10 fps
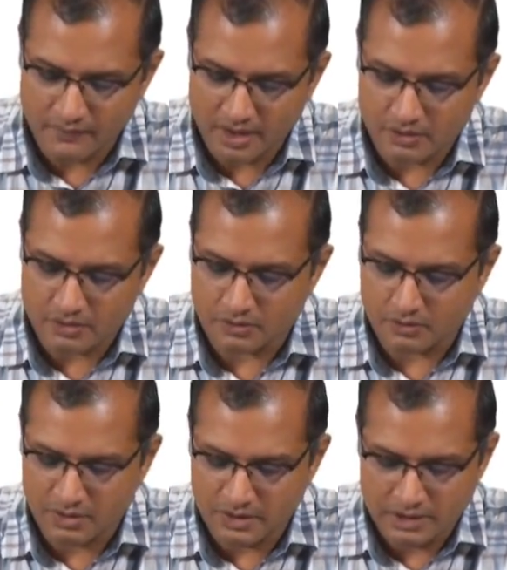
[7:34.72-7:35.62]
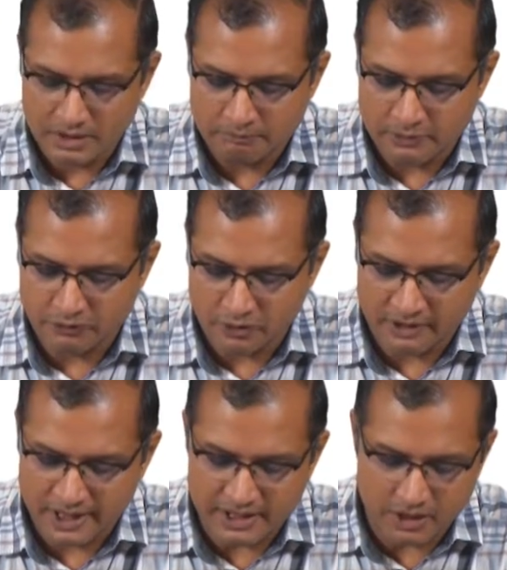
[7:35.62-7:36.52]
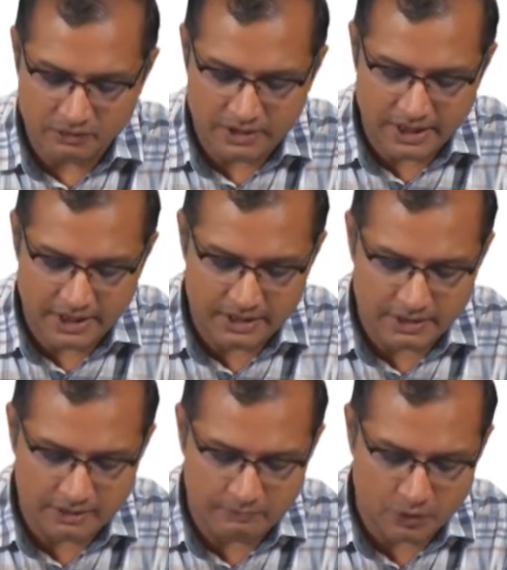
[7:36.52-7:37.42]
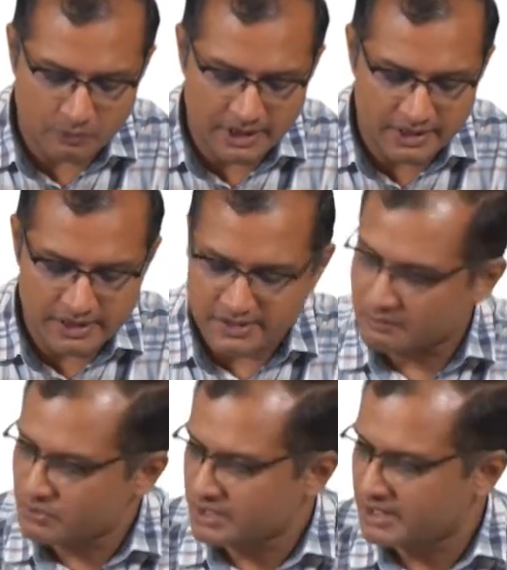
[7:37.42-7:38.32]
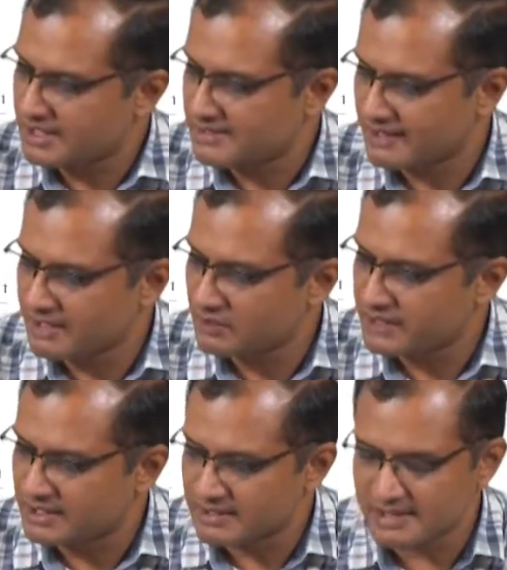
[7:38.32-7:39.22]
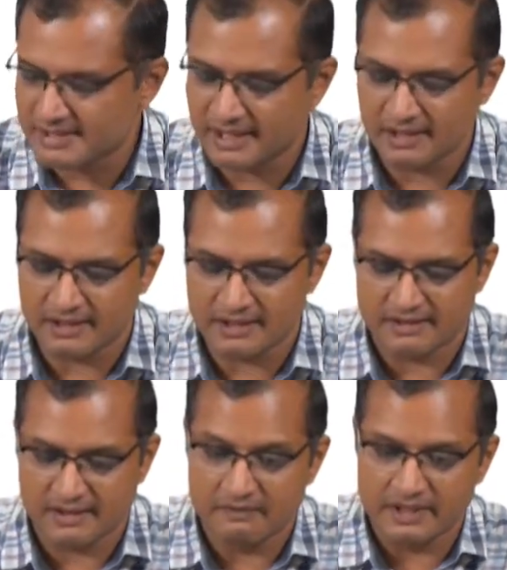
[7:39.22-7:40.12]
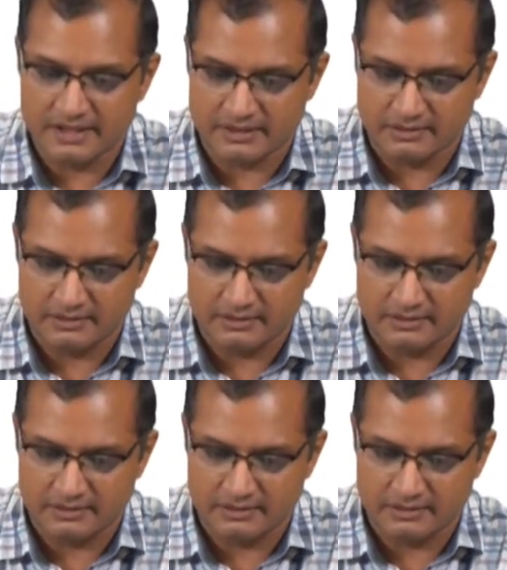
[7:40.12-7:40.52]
So, before we write down the probability distribution, let us write down the energy scale that is relevant here.